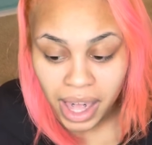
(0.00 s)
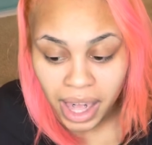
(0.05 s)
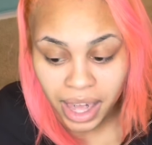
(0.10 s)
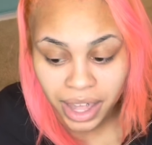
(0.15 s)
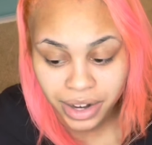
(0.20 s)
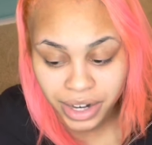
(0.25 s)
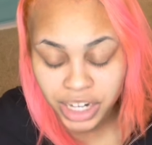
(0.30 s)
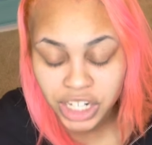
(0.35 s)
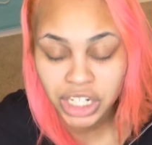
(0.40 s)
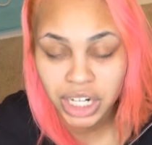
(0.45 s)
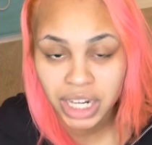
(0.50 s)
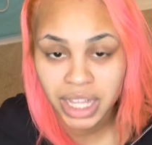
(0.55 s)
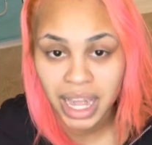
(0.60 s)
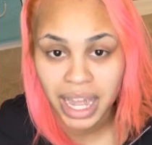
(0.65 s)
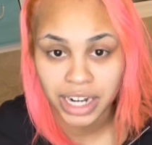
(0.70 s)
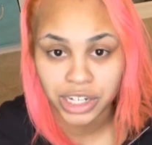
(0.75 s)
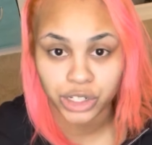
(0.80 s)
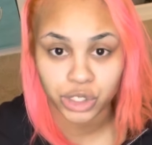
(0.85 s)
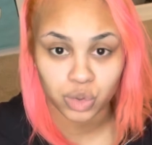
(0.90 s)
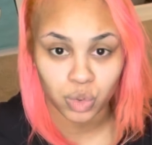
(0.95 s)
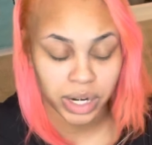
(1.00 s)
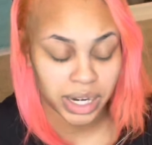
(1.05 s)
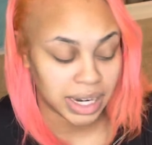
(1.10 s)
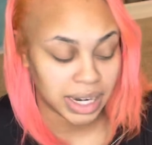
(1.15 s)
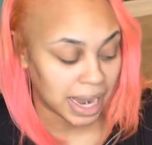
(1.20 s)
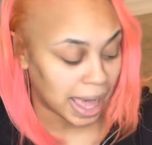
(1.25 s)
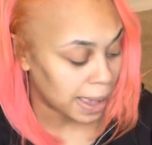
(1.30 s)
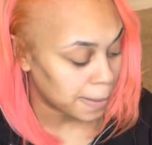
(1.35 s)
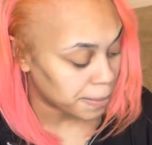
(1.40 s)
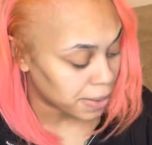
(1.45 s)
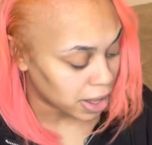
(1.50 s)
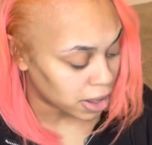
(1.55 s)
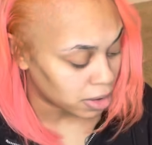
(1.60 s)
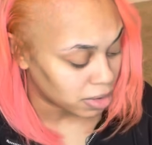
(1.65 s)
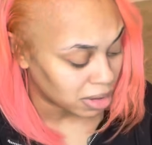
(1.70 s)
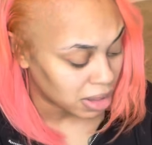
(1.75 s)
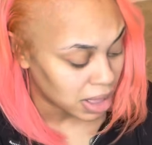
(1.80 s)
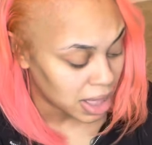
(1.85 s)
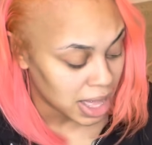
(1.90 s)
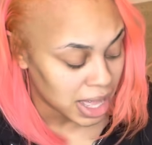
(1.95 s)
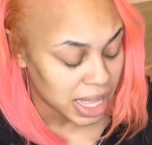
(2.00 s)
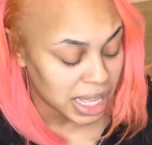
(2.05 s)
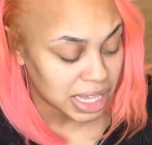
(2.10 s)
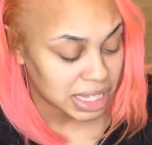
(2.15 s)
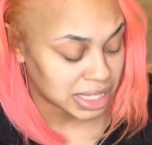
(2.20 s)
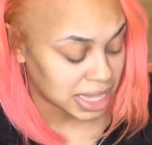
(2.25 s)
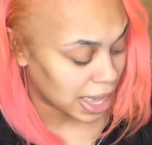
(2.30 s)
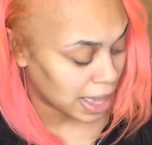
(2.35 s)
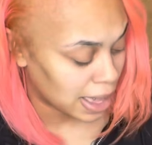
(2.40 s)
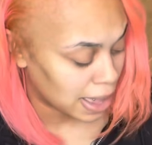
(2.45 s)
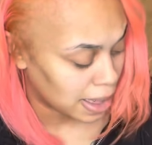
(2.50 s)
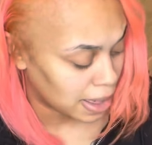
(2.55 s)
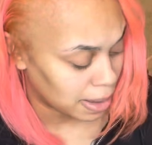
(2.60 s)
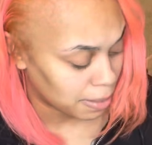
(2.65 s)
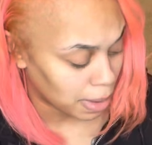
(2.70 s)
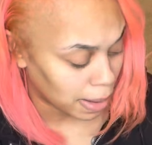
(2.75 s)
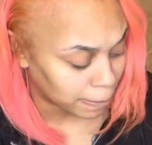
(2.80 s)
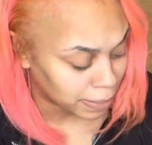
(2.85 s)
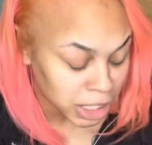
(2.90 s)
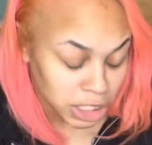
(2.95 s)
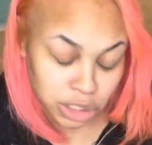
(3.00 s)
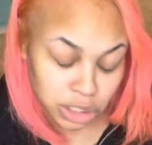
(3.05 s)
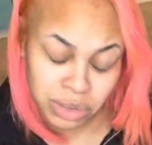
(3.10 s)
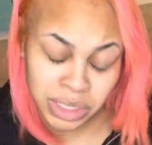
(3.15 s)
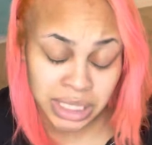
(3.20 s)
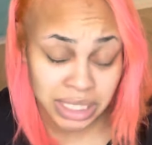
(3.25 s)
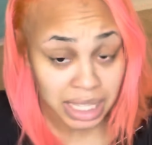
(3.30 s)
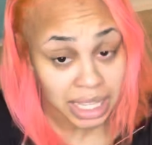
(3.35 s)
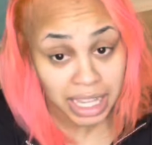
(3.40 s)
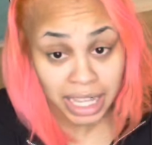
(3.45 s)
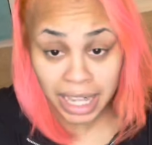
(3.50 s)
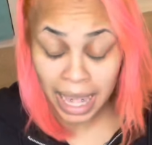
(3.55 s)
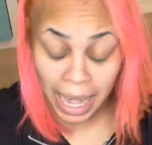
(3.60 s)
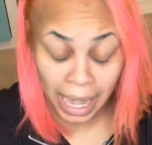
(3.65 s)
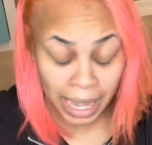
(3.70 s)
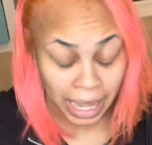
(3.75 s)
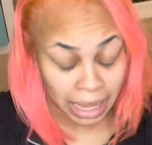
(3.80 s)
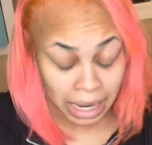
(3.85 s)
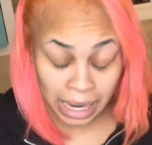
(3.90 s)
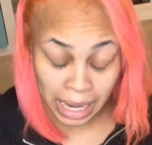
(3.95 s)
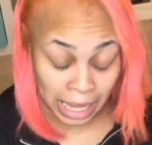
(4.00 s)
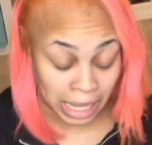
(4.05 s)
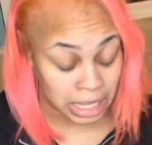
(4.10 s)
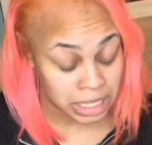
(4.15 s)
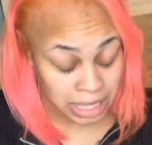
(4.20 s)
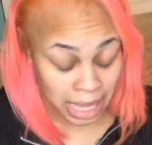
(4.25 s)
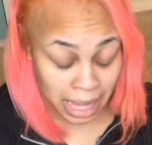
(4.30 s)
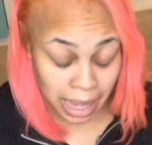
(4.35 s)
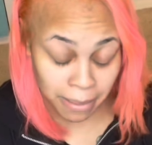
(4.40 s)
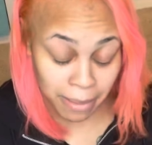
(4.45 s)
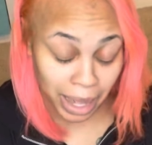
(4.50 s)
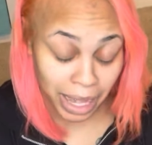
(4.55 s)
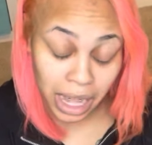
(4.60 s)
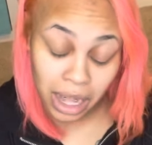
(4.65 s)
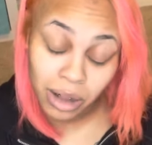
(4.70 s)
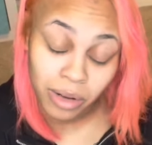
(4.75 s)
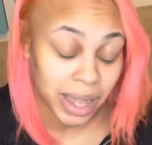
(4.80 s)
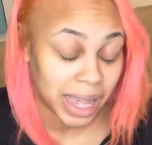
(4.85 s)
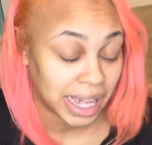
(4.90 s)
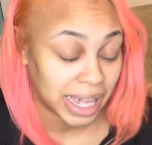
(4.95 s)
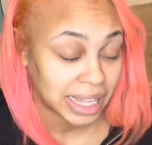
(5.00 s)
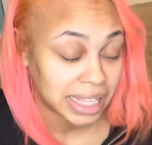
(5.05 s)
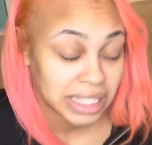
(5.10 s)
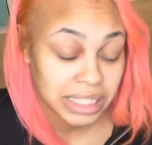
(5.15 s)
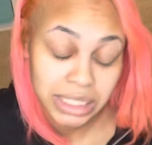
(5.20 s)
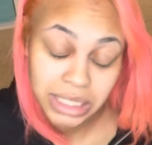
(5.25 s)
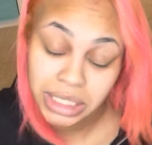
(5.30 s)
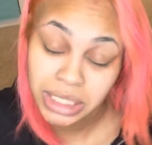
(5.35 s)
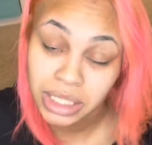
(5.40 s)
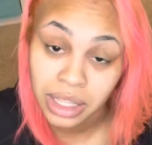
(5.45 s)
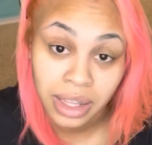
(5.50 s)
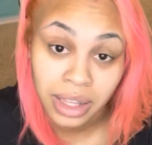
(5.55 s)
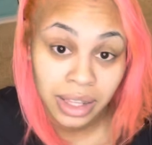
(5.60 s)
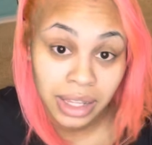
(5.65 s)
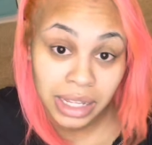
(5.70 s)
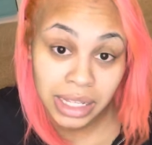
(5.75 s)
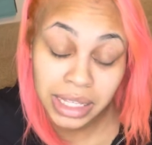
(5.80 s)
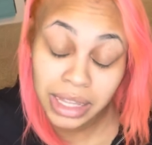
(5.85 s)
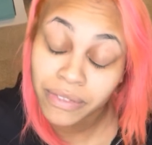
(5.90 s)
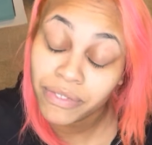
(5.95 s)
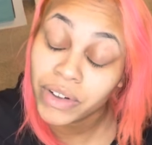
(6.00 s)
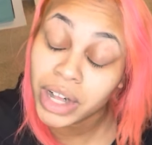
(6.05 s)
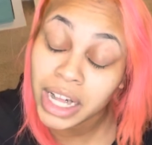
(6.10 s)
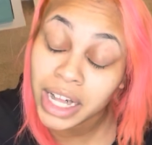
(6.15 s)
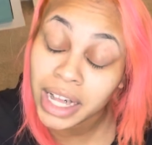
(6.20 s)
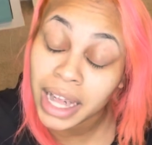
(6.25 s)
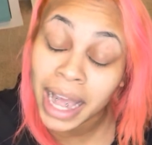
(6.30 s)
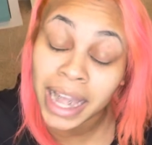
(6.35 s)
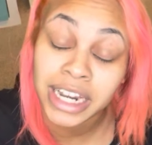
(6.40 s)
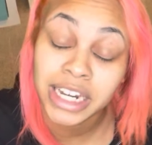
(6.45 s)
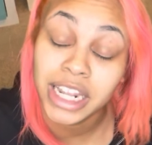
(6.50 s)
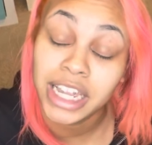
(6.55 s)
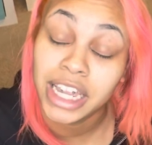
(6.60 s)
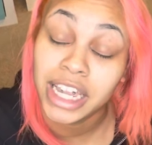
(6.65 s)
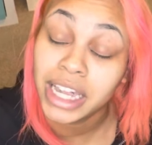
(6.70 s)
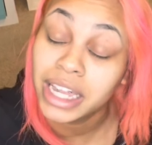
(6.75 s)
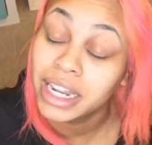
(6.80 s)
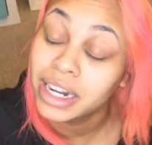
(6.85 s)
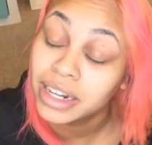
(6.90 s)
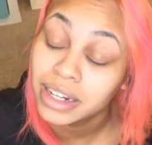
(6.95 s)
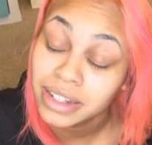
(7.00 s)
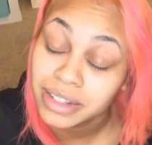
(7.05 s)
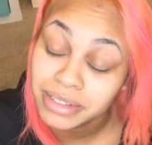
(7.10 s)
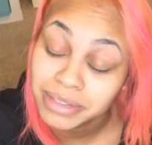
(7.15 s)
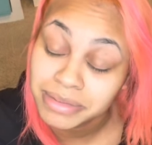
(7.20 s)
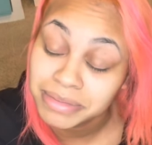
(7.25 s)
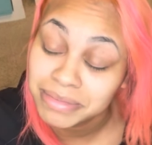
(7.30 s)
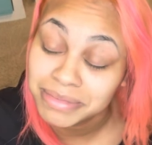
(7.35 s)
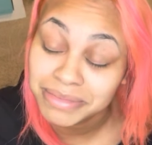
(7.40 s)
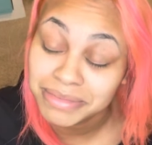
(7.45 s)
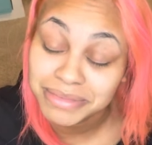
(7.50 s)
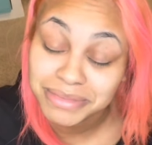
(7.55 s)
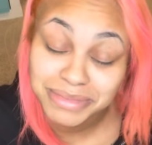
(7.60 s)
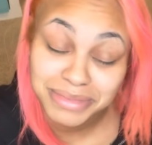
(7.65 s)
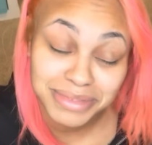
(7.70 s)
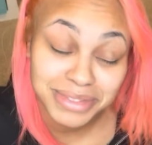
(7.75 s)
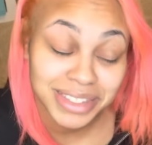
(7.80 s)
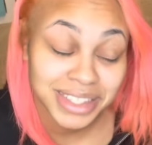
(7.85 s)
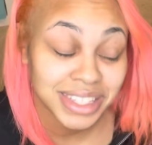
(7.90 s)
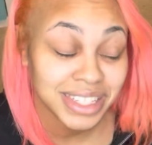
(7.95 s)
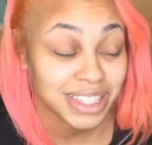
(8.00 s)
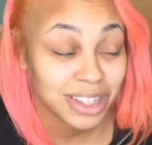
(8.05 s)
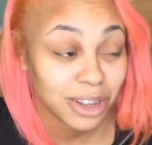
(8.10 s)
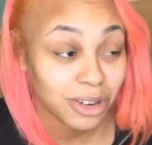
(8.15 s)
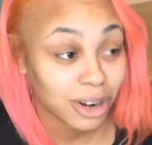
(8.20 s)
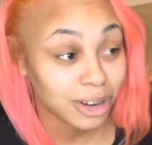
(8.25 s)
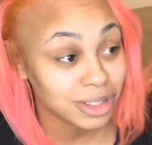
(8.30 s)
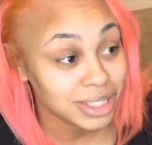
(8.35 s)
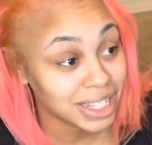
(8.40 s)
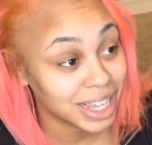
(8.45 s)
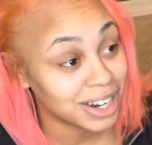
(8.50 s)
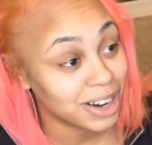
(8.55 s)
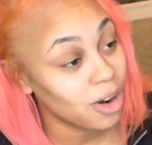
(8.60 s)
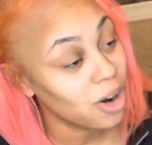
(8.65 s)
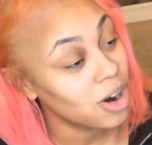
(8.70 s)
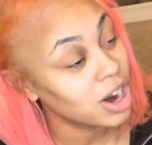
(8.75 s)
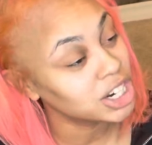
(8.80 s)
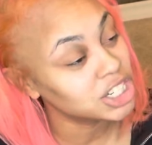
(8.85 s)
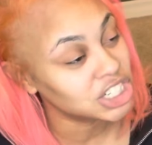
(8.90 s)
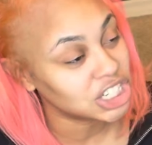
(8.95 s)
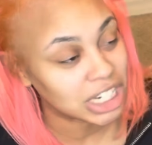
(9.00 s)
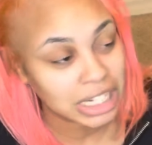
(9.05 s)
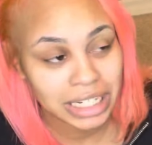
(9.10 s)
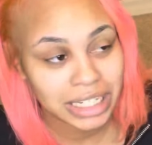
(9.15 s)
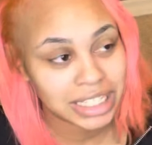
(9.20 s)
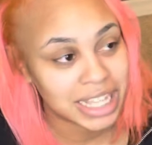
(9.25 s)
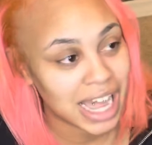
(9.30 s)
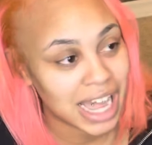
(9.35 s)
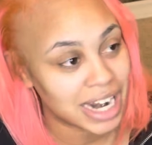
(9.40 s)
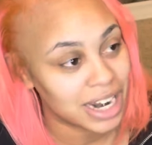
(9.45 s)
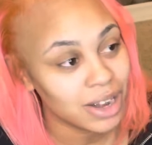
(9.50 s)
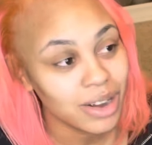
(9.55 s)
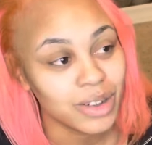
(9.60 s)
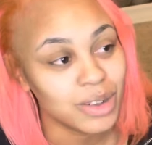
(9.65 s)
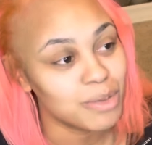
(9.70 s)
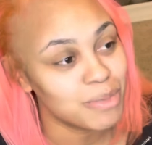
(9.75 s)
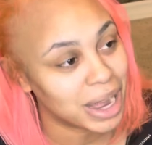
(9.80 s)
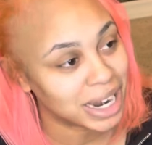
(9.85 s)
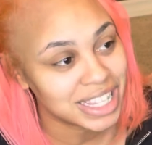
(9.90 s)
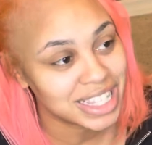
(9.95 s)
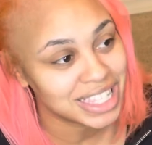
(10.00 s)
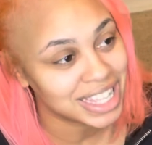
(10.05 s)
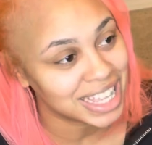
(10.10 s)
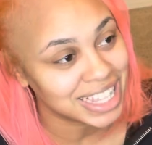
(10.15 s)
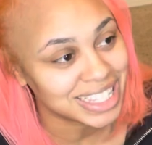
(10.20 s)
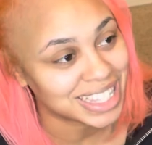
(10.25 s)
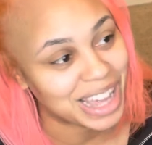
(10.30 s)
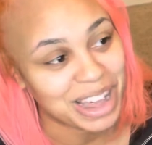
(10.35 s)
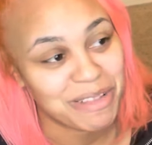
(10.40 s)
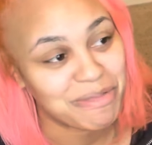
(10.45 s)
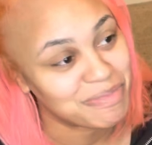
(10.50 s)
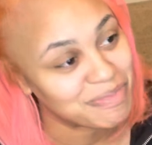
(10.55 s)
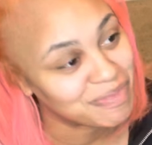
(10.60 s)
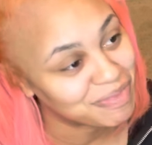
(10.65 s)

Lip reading: Initially I just wanted lipo because I'm a bitch who stick. I had an ass, I had my own ass, the fuck I did. So don't say no hard shit because I know you about to say something.